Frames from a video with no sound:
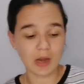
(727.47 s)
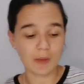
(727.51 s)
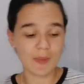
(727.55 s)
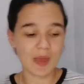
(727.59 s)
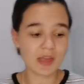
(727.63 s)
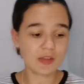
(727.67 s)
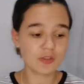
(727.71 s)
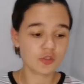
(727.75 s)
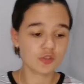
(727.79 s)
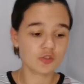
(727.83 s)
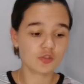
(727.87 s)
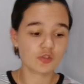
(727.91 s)

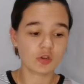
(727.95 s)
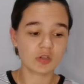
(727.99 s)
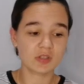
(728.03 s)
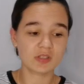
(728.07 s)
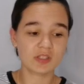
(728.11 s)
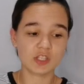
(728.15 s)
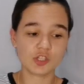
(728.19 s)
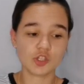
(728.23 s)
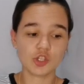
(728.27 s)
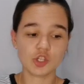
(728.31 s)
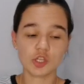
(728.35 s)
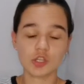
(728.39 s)
made the
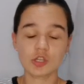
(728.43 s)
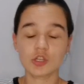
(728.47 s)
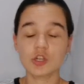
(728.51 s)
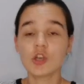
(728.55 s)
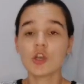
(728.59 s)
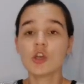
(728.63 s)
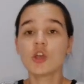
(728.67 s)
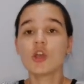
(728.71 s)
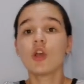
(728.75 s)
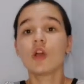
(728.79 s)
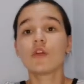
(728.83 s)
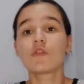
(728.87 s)

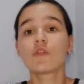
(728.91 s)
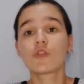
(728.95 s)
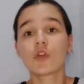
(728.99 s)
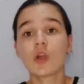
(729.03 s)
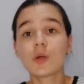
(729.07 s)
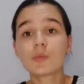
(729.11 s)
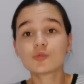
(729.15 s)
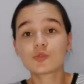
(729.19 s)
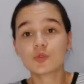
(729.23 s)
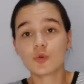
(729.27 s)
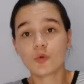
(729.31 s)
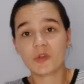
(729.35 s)
transition
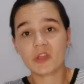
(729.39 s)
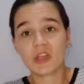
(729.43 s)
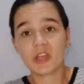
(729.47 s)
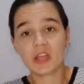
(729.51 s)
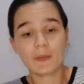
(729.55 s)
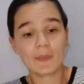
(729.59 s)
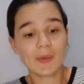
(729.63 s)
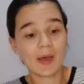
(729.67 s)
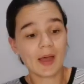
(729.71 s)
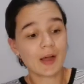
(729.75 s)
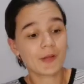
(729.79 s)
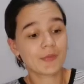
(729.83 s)
from
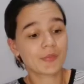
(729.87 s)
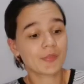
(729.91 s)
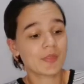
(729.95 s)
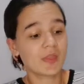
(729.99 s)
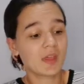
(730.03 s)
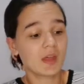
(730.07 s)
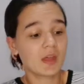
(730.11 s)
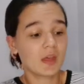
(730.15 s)
talking about